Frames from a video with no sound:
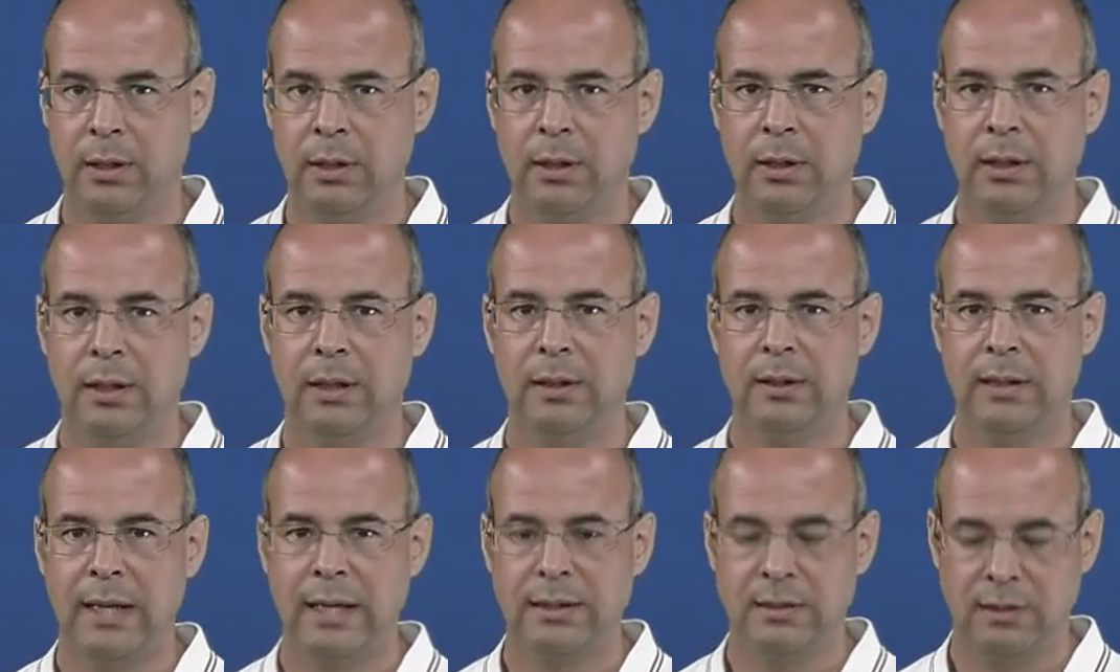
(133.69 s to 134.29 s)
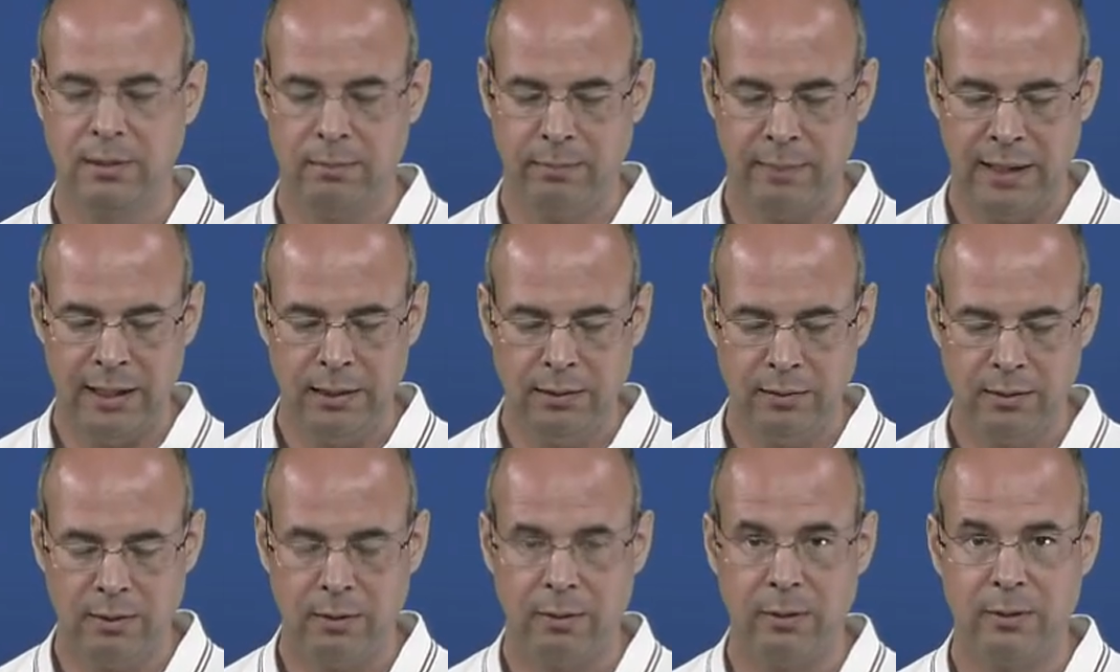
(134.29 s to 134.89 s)
In Latin main
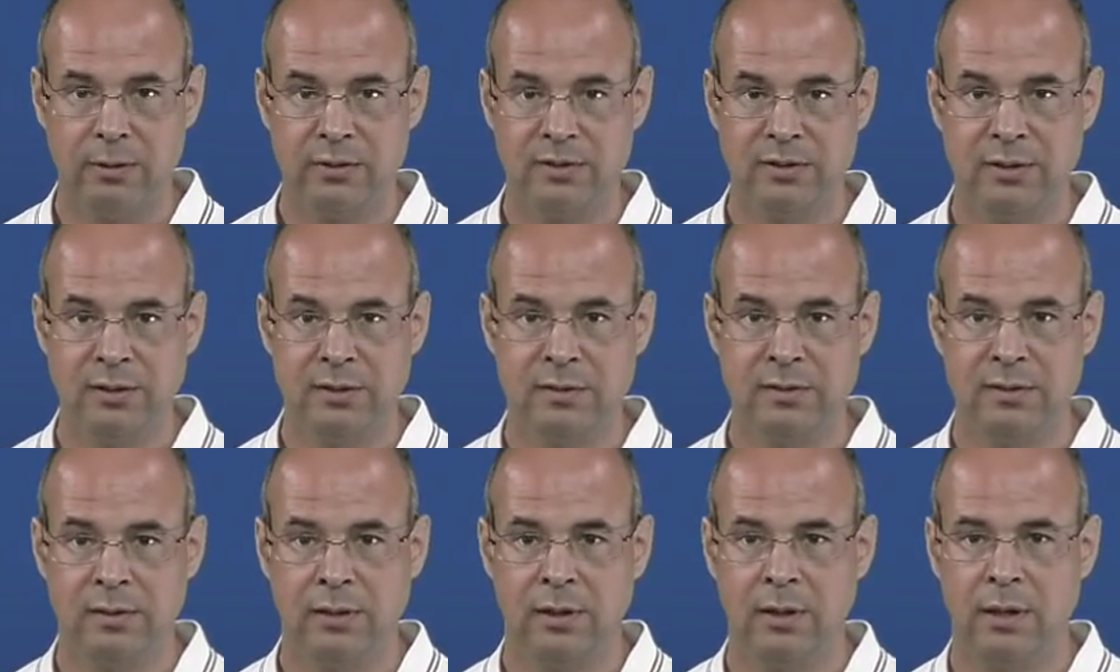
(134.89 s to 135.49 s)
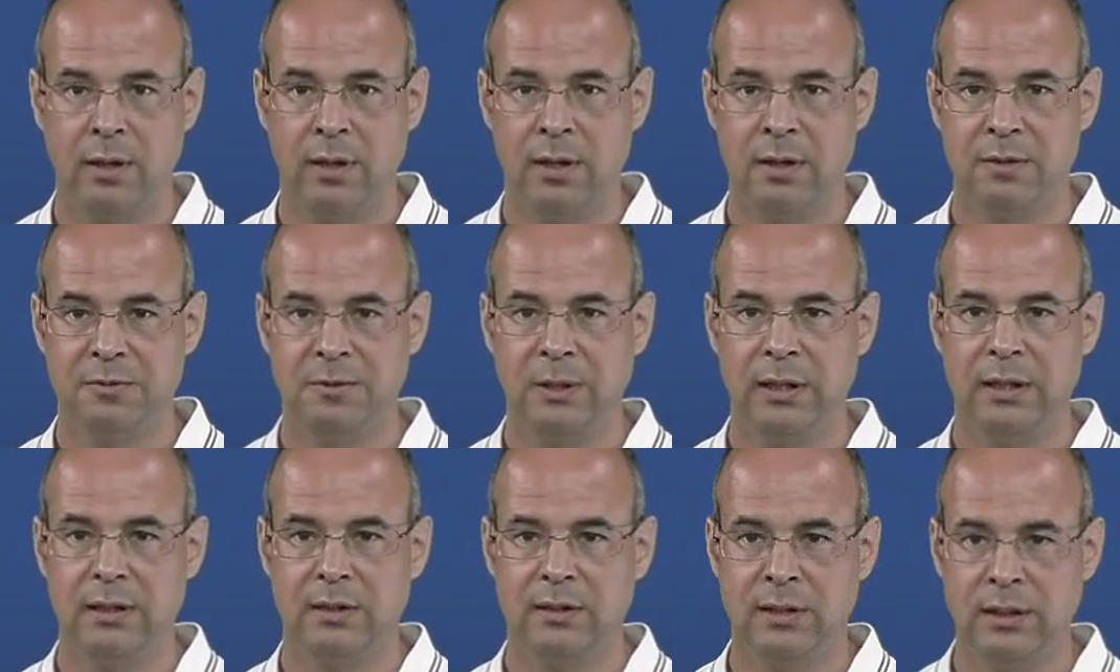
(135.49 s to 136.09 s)
clauses, the
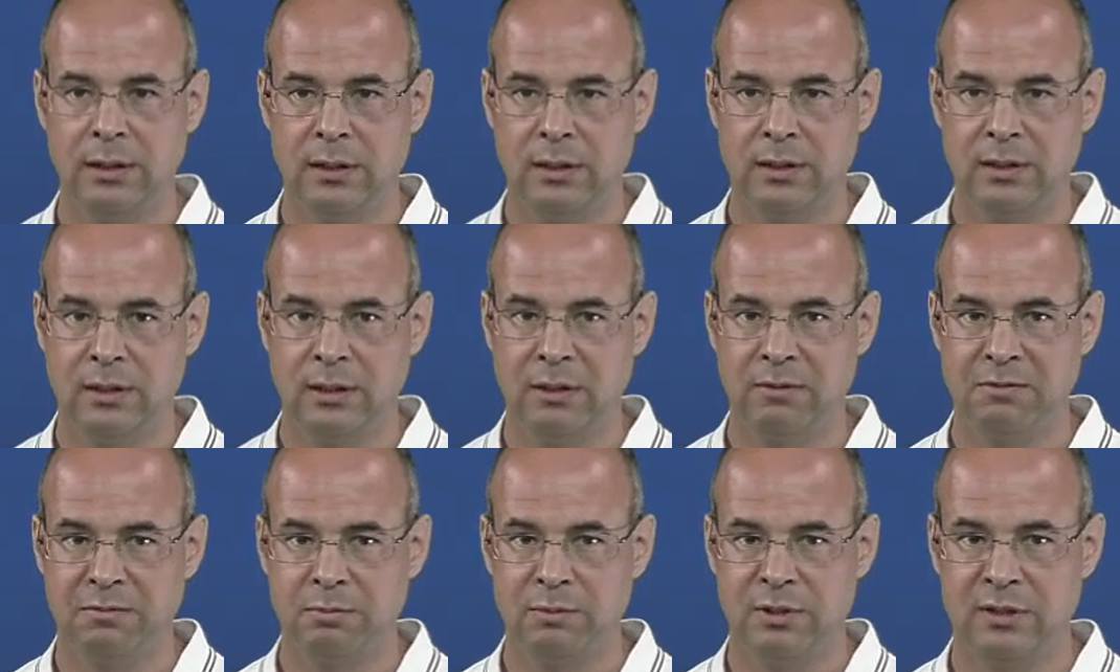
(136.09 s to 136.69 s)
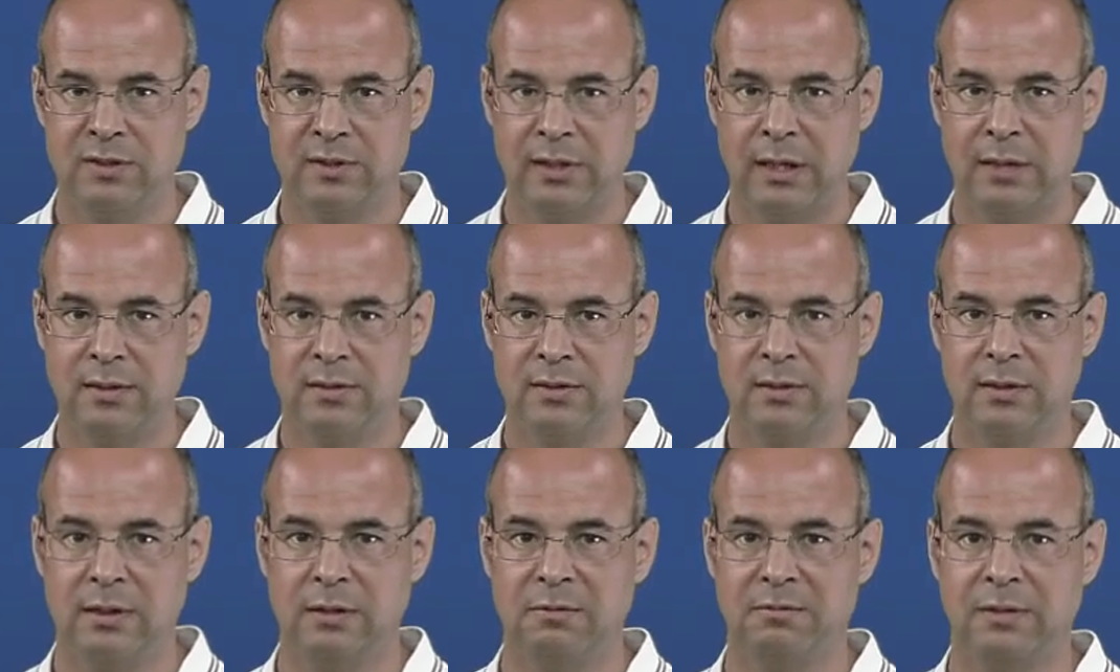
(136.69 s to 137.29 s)
indicative presents
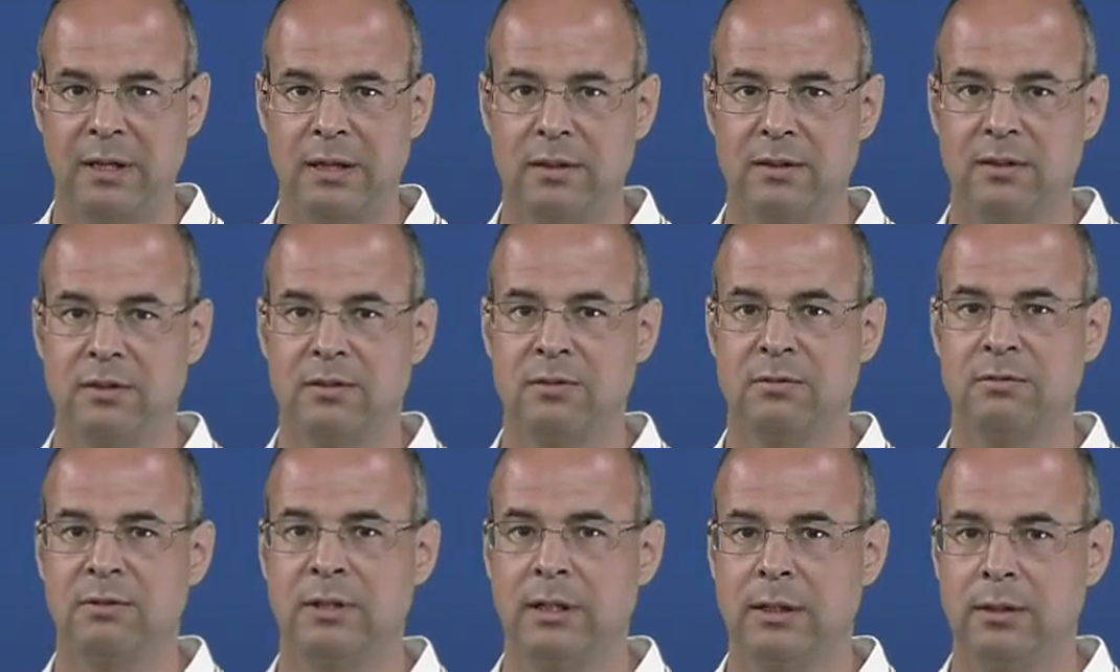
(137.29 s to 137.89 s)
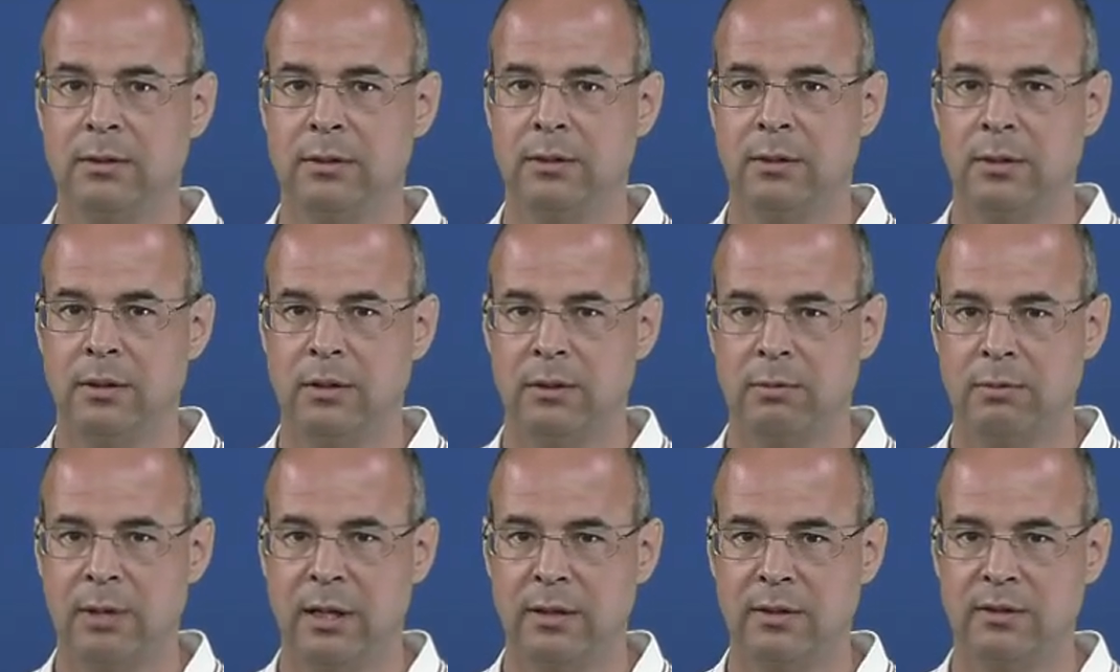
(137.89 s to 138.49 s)
an event as real,
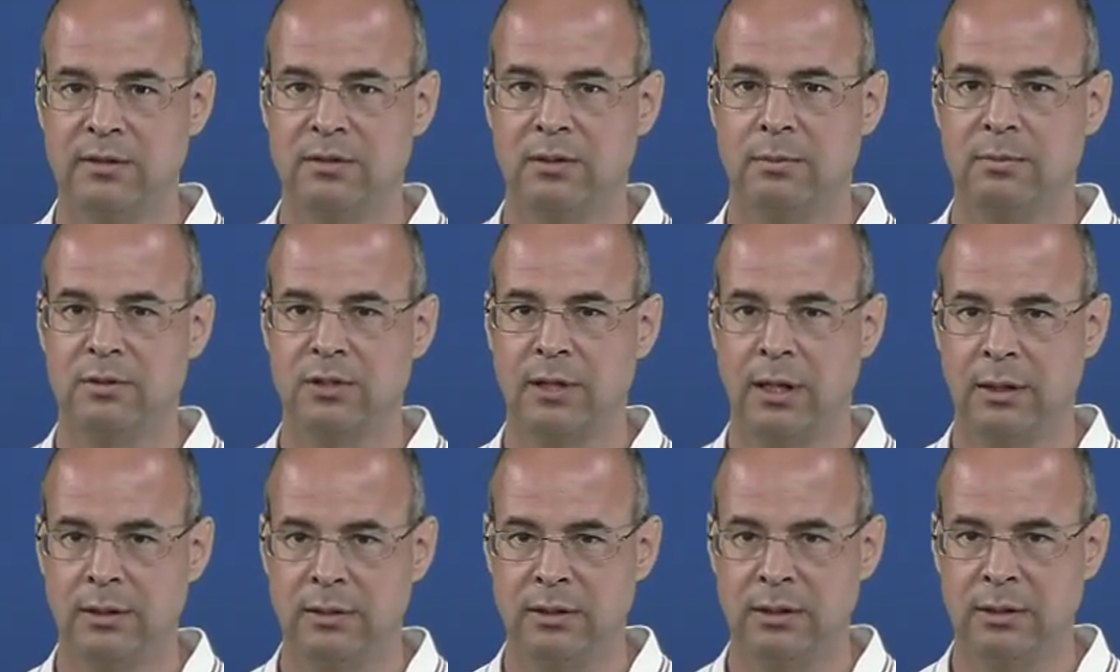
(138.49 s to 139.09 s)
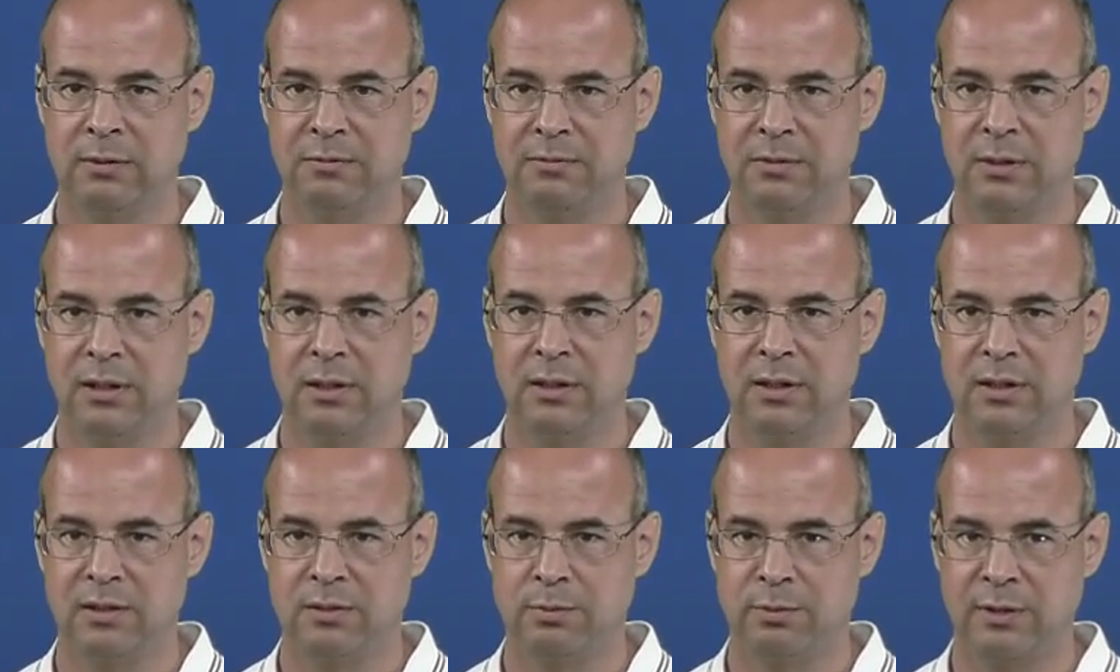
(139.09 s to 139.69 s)
while a subjunctive can
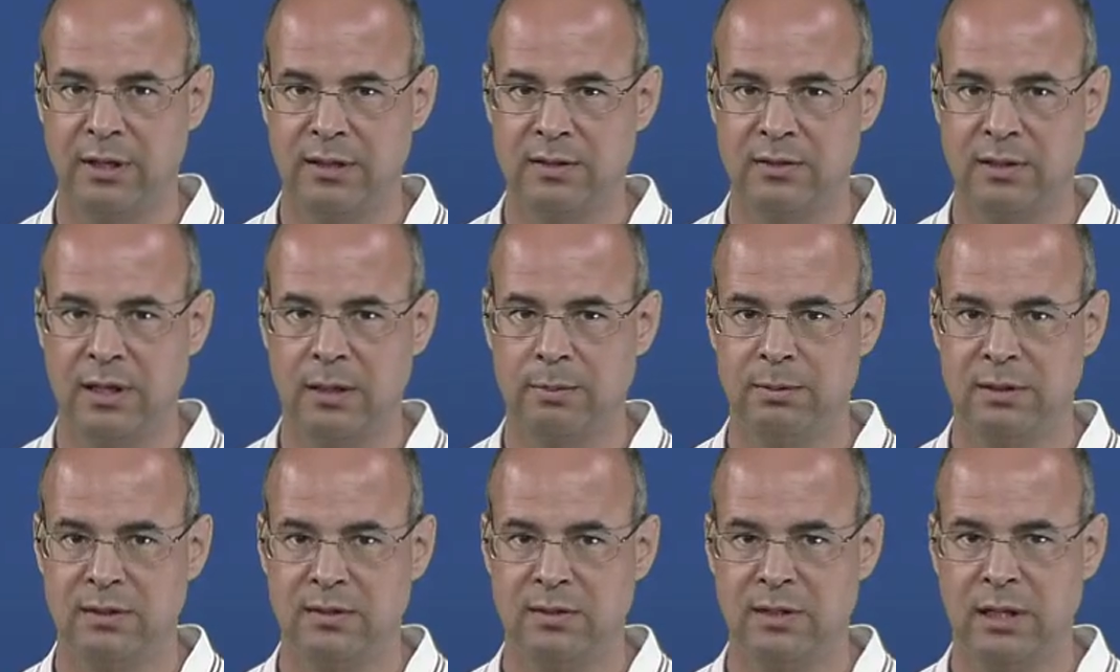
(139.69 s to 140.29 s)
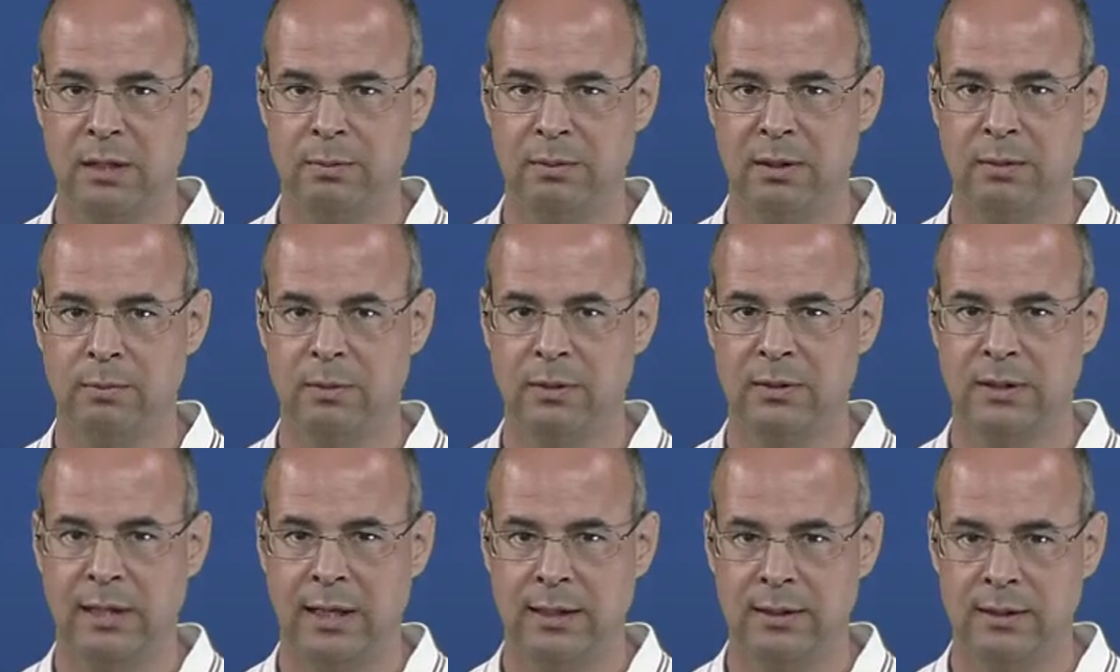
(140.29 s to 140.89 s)
express epistemic
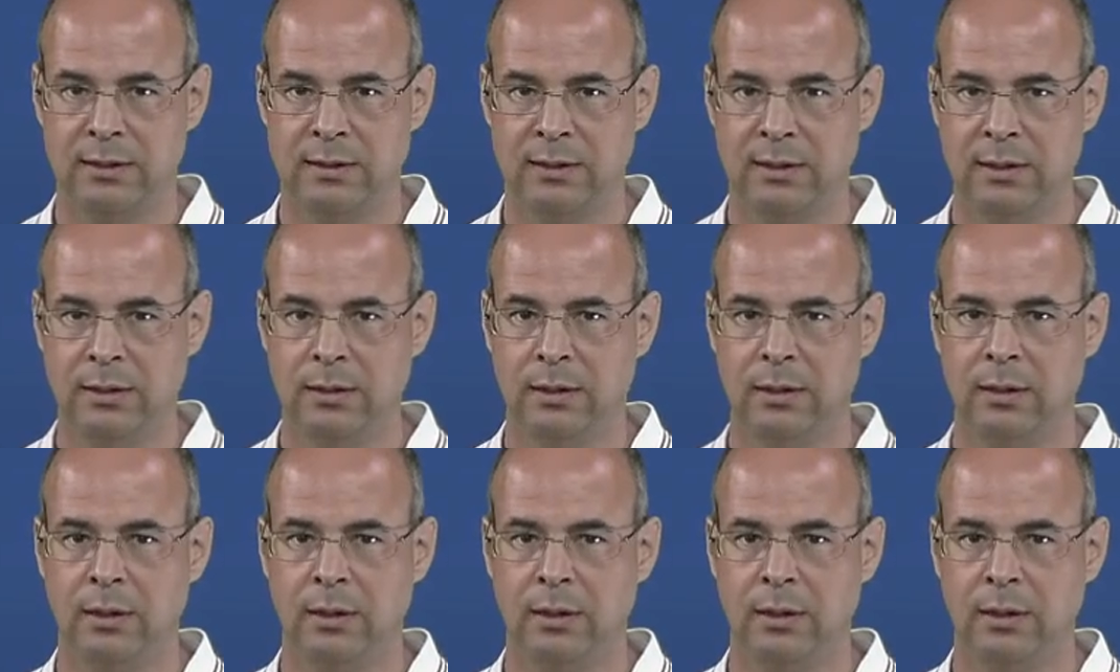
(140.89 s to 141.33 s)
modality